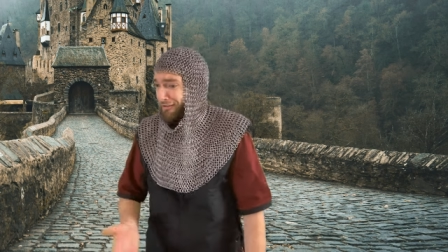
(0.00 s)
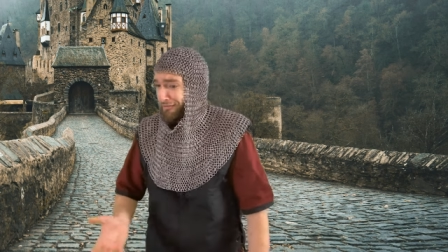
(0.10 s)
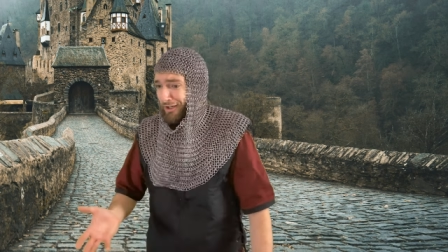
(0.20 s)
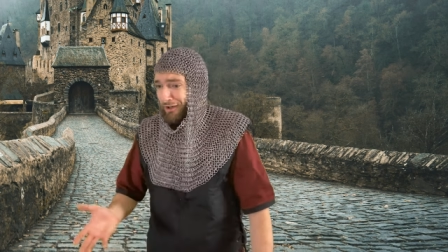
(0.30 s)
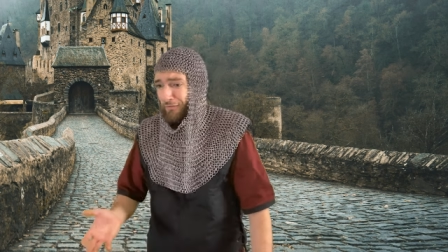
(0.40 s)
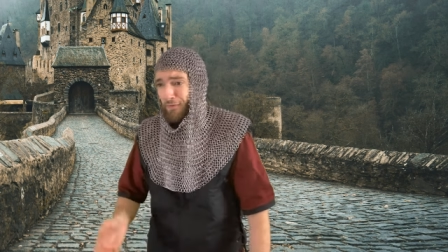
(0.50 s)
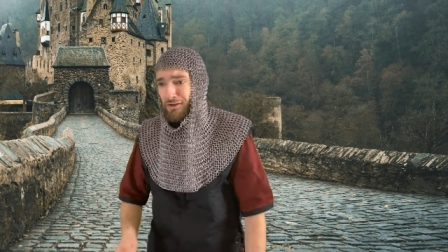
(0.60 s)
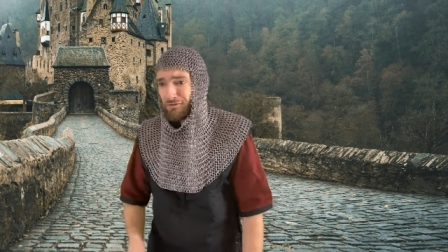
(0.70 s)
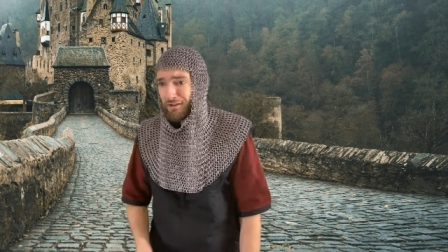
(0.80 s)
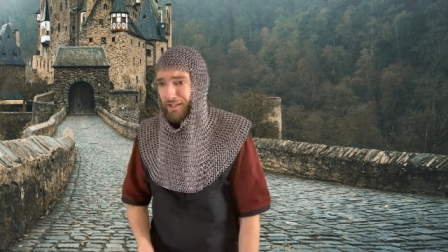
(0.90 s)
Then an
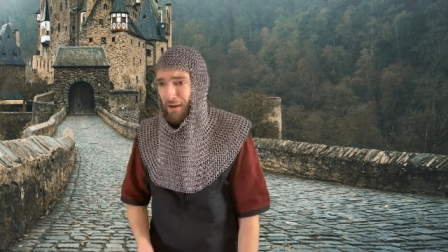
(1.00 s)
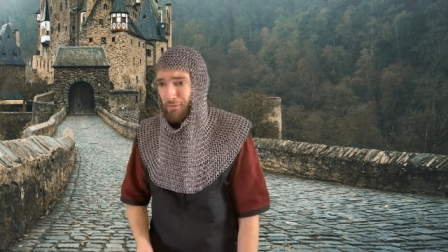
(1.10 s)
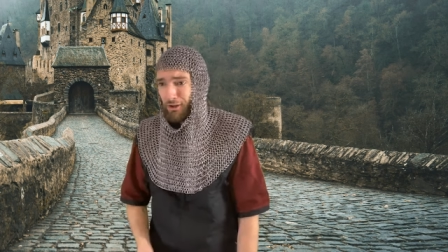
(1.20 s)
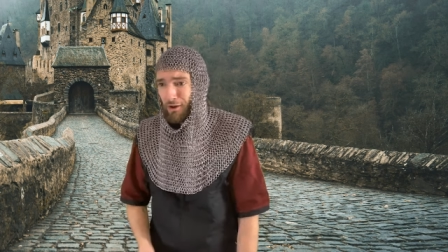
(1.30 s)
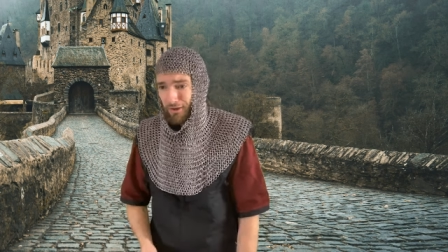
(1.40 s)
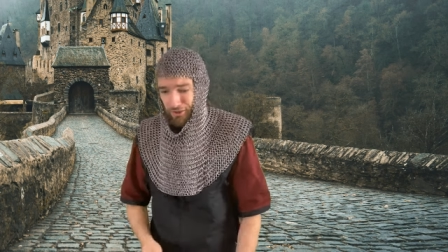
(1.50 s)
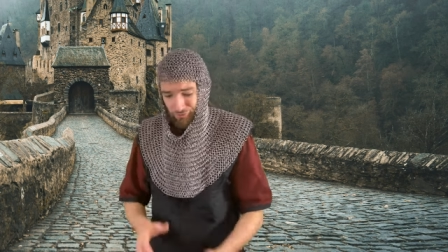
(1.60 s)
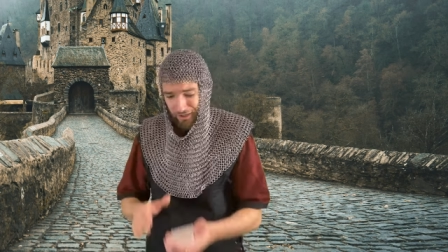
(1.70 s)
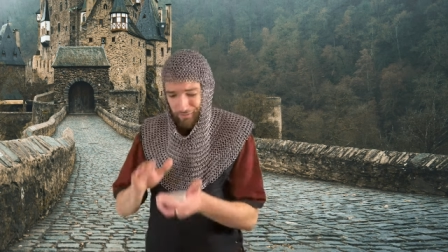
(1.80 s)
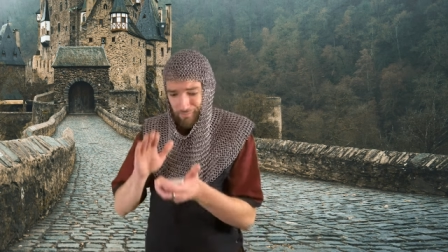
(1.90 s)
adventurer came along and
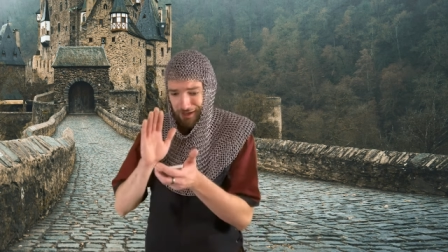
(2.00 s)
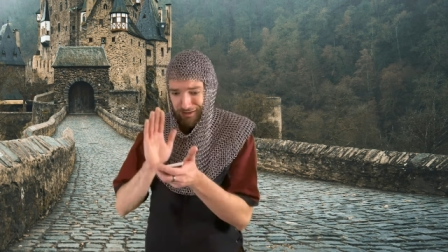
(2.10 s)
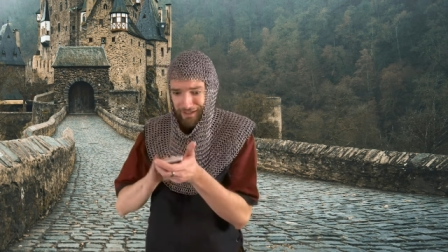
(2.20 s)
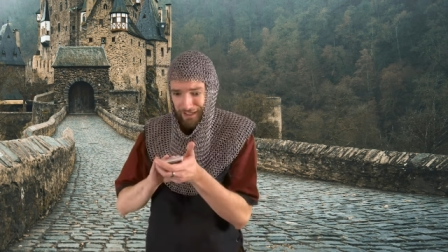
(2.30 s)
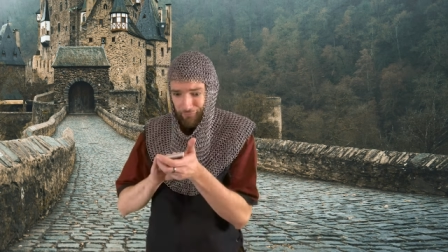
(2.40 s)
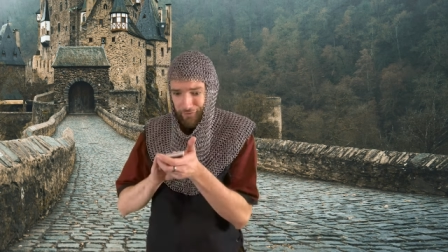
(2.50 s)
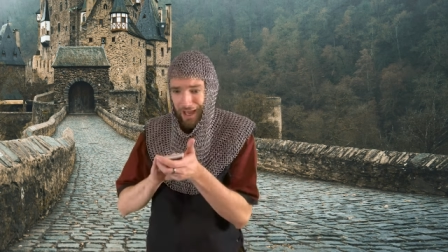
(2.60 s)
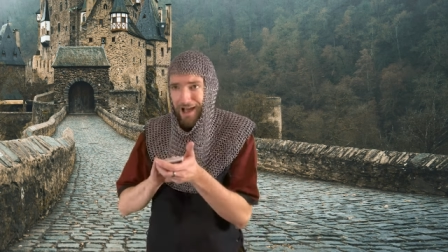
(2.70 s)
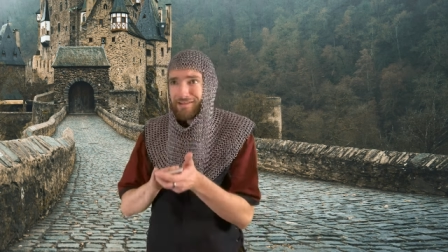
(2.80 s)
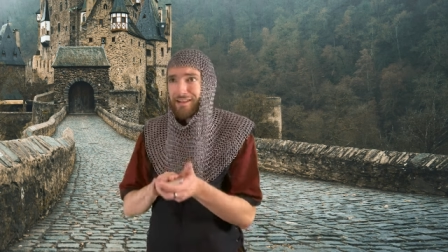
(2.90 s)
traded me a deck of
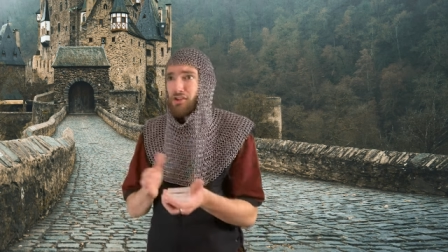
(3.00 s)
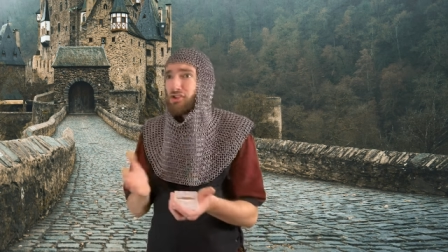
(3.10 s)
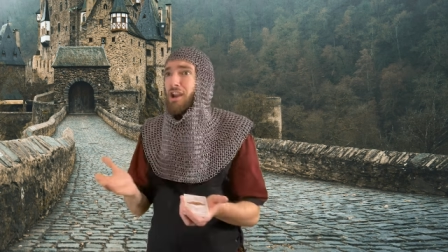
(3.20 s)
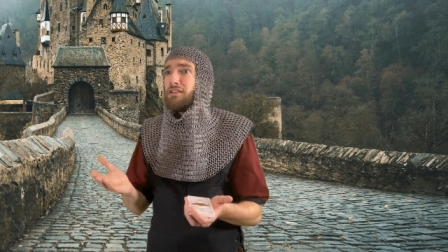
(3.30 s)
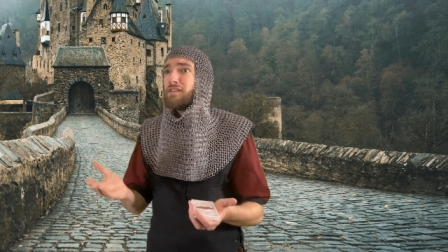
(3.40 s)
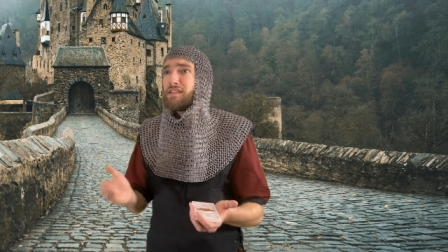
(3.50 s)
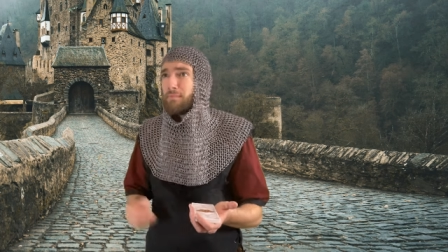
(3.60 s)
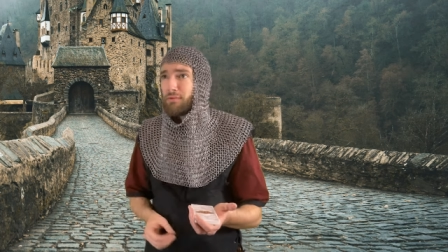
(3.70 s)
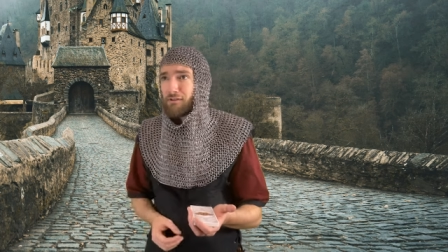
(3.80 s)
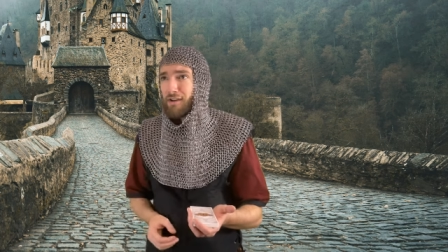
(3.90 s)
cards in exchange for
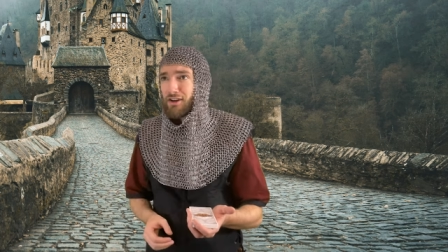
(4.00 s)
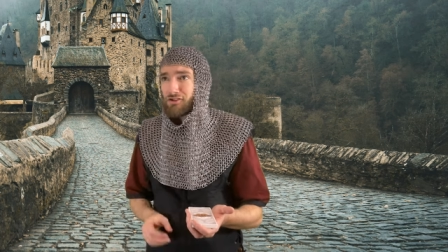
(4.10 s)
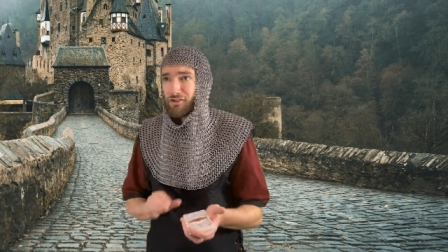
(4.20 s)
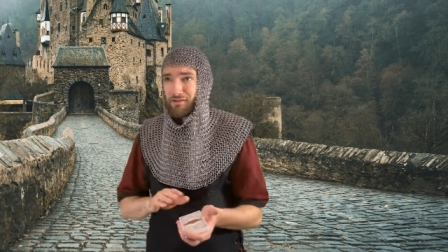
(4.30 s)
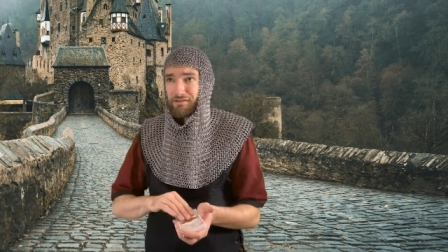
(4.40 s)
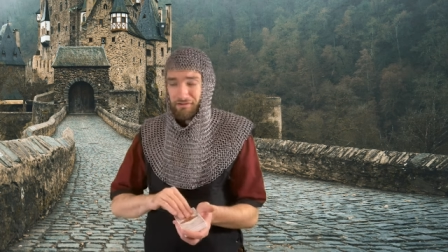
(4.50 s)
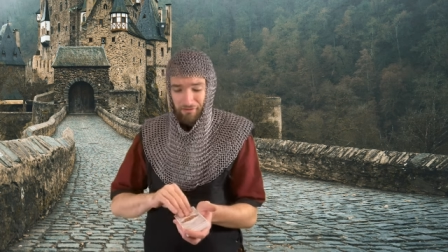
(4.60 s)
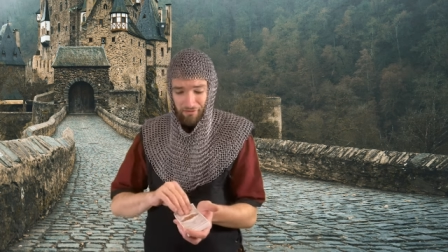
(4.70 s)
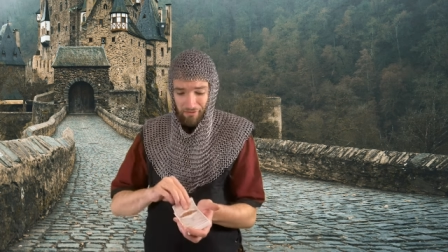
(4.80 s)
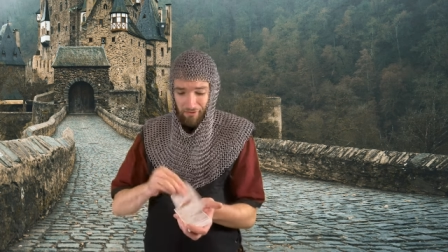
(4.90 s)
simple directions.
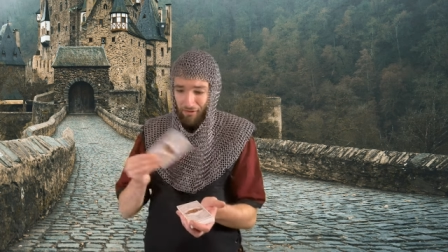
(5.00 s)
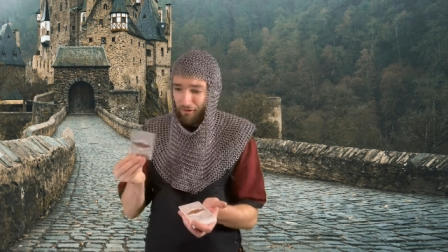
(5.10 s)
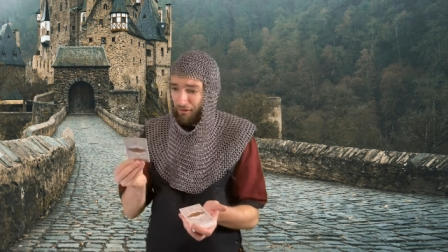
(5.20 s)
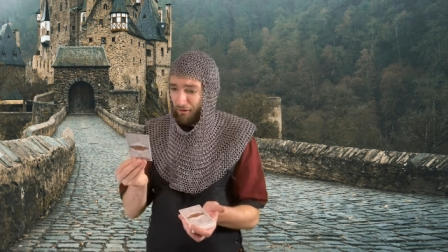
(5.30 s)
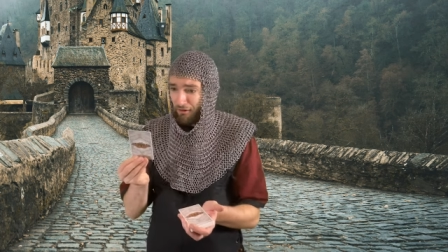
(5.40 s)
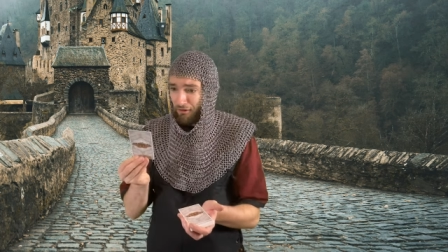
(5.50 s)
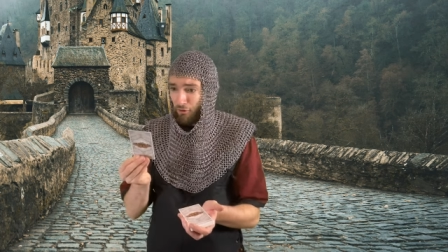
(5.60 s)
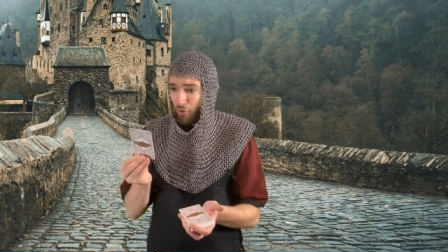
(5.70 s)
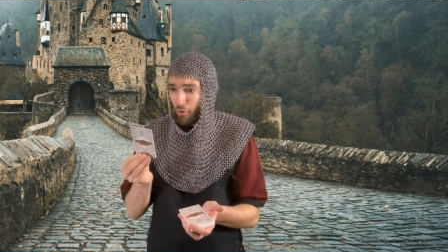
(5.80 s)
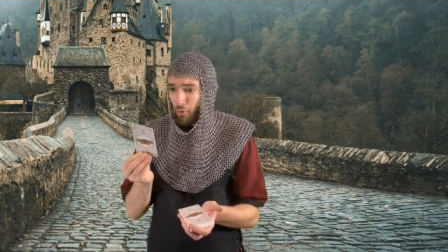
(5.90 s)

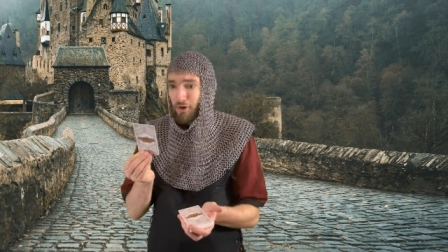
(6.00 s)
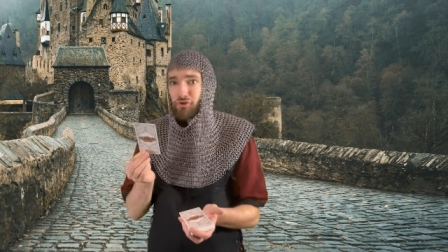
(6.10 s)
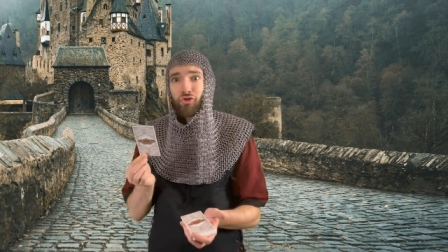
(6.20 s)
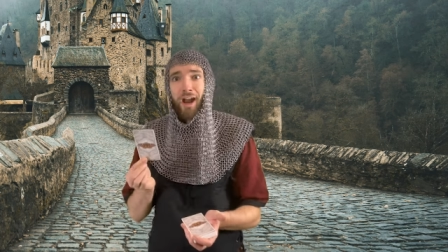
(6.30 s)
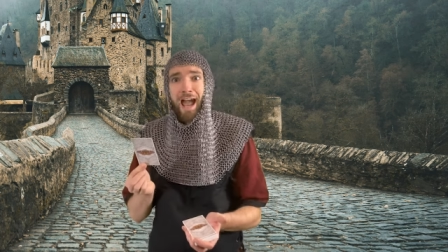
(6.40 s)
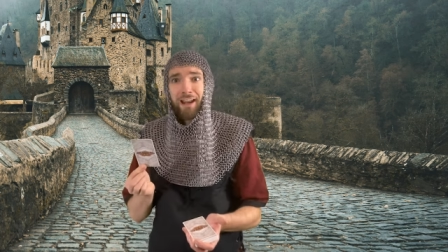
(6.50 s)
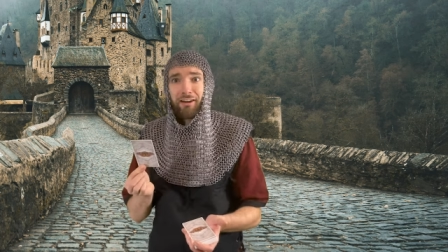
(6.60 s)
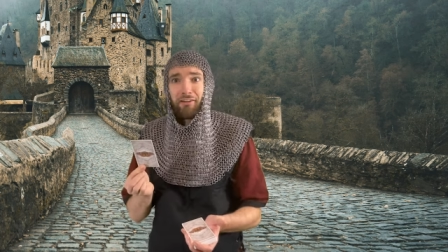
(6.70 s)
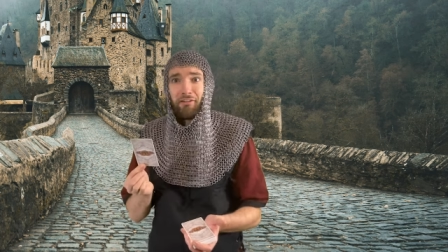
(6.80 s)
Ooh, a dragon.